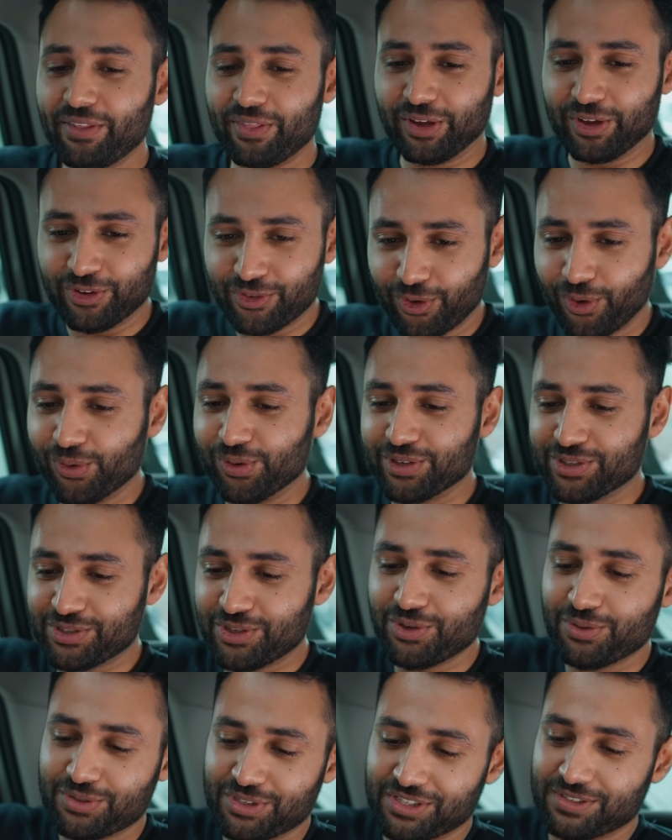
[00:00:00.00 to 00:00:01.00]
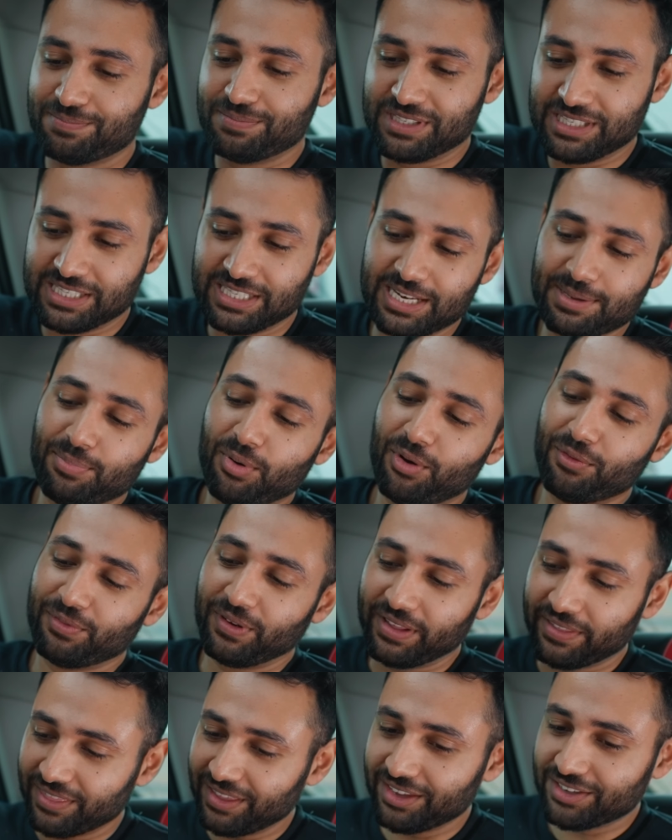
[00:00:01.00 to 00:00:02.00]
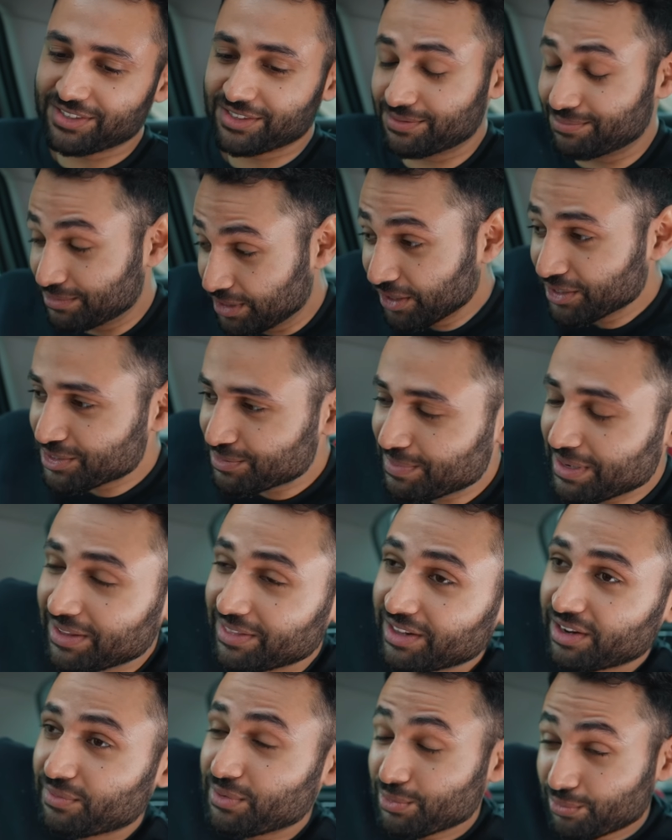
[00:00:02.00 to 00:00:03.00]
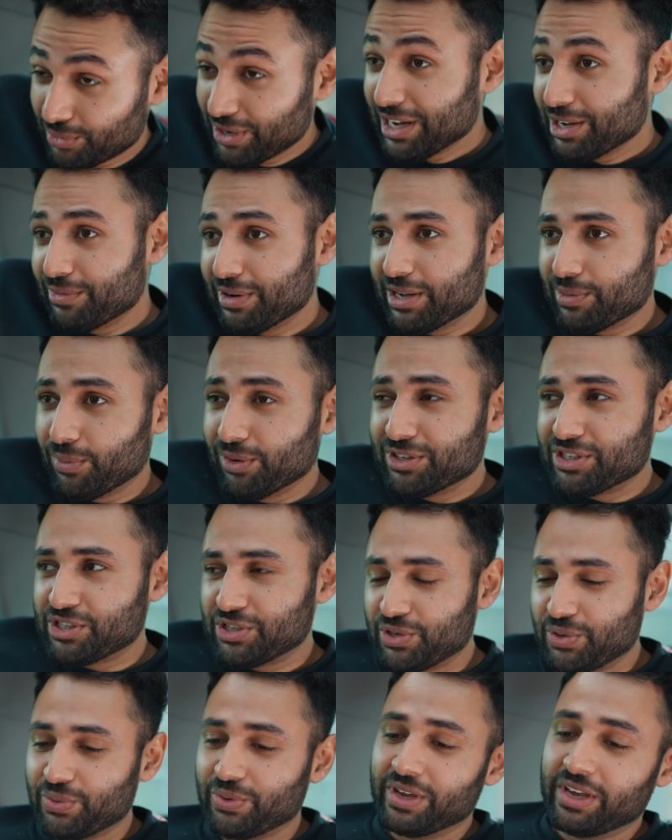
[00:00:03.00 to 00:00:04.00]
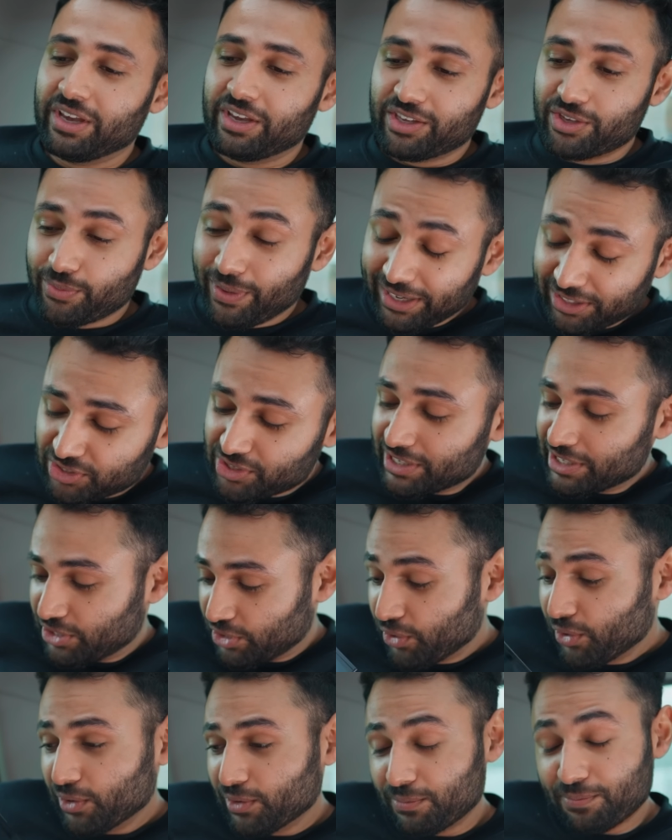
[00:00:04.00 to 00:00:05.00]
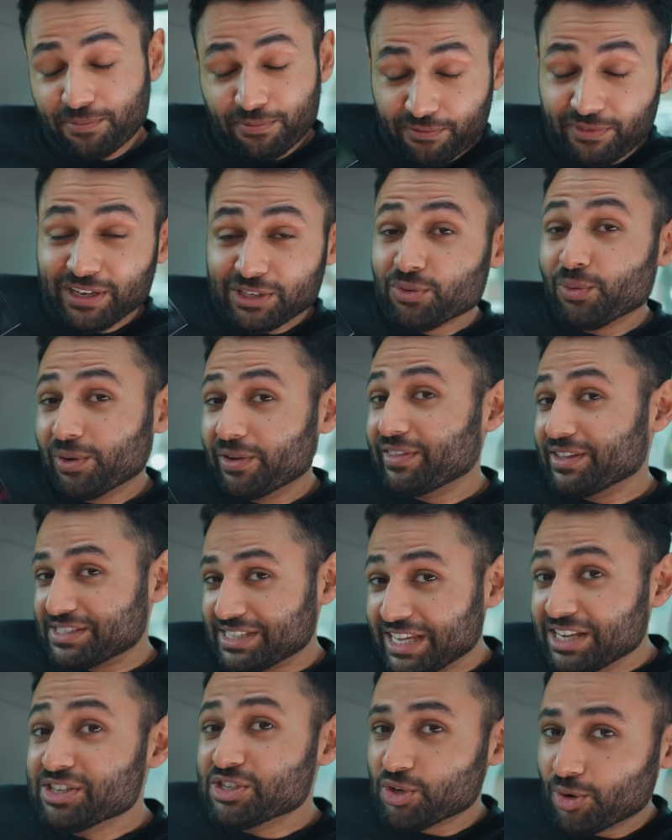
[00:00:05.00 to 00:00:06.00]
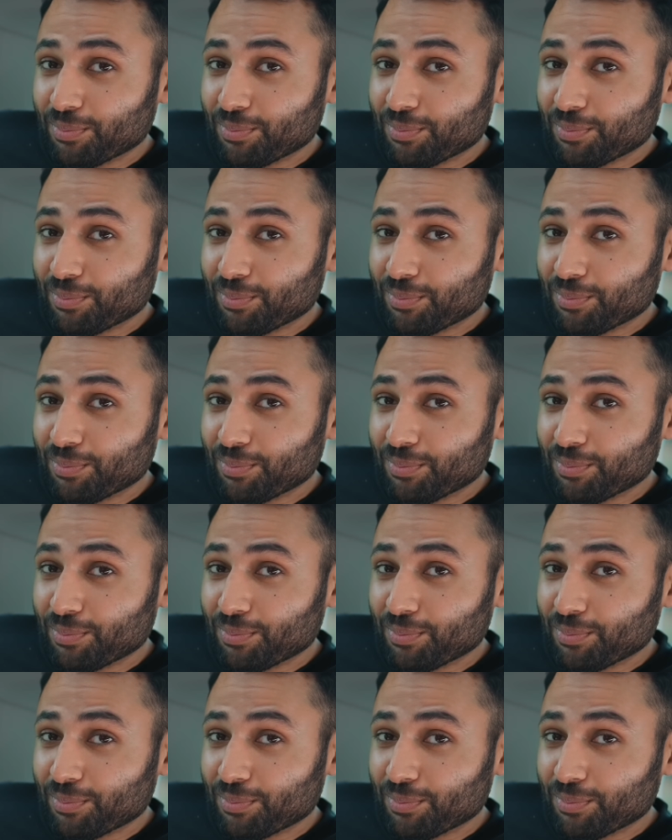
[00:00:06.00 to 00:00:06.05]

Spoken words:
the controllers do just slip off like this does mean that if you really wanted to, you actually could fit all of this into your